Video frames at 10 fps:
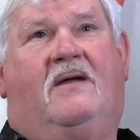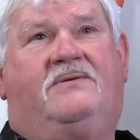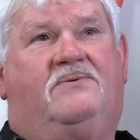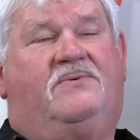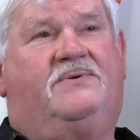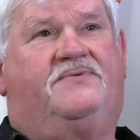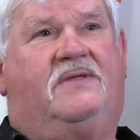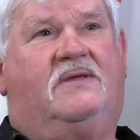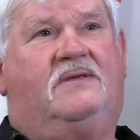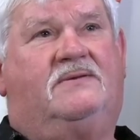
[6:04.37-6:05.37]
I never will
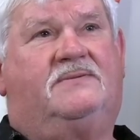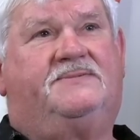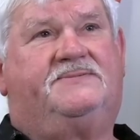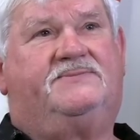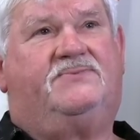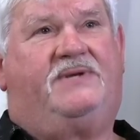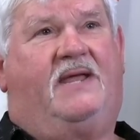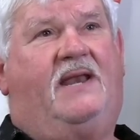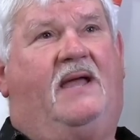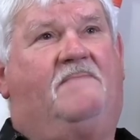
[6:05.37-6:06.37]
forget when
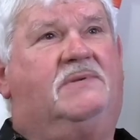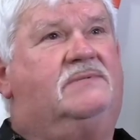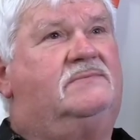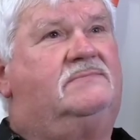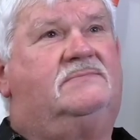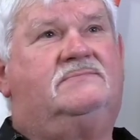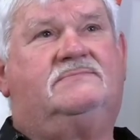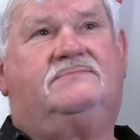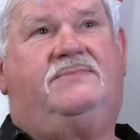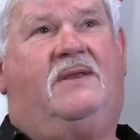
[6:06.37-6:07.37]
that happened.
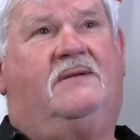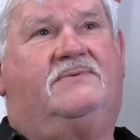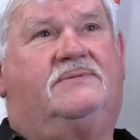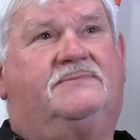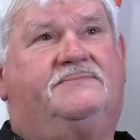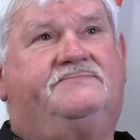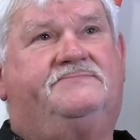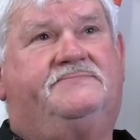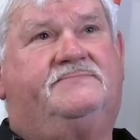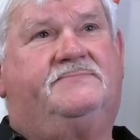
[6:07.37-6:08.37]
Never.
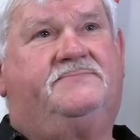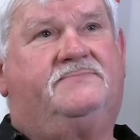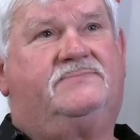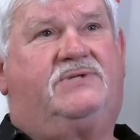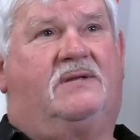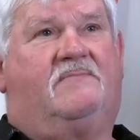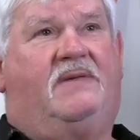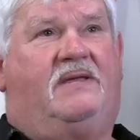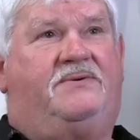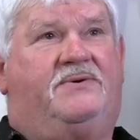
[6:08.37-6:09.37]
It's like a
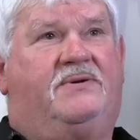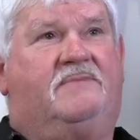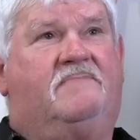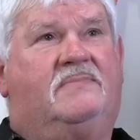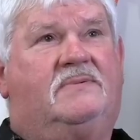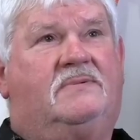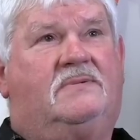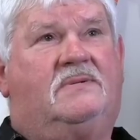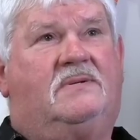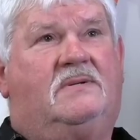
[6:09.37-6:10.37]
bad dream.
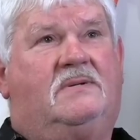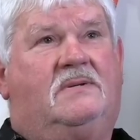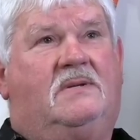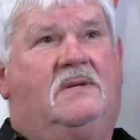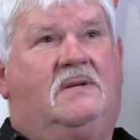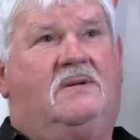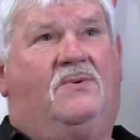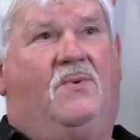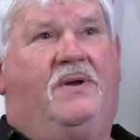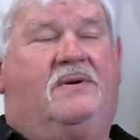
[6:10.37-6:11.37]

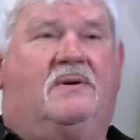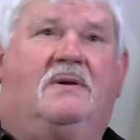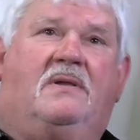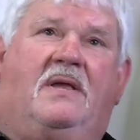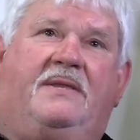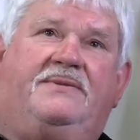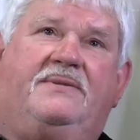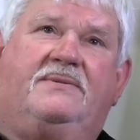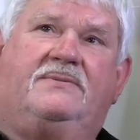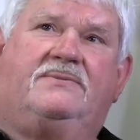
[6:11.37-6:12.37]
We're
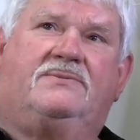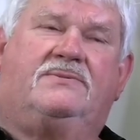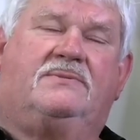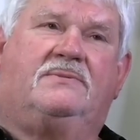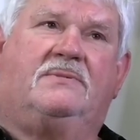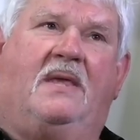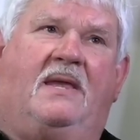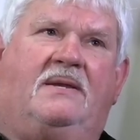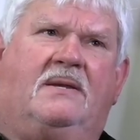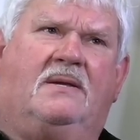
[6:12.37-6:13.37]

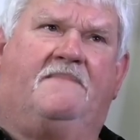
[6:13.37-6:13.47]
at